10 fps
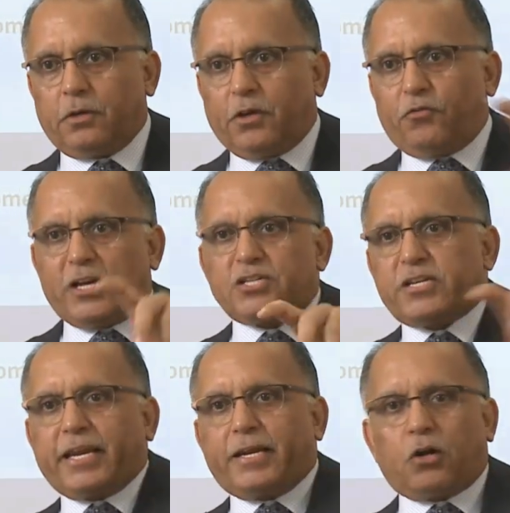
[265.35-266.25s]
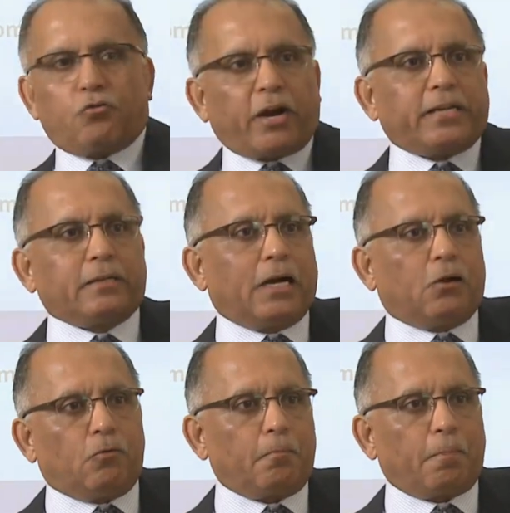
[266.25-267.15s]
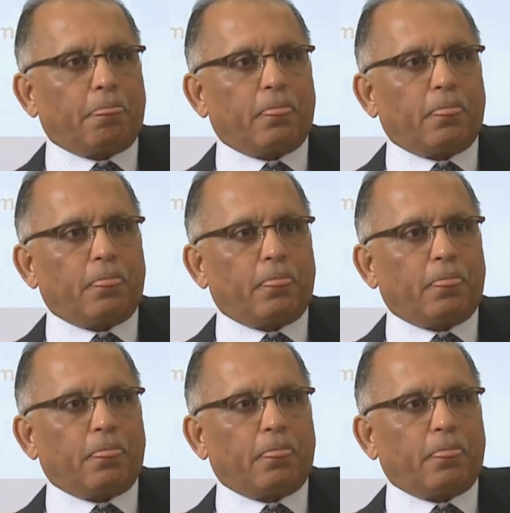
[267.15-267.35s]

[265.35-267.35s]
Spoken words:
If yes, take it out right now.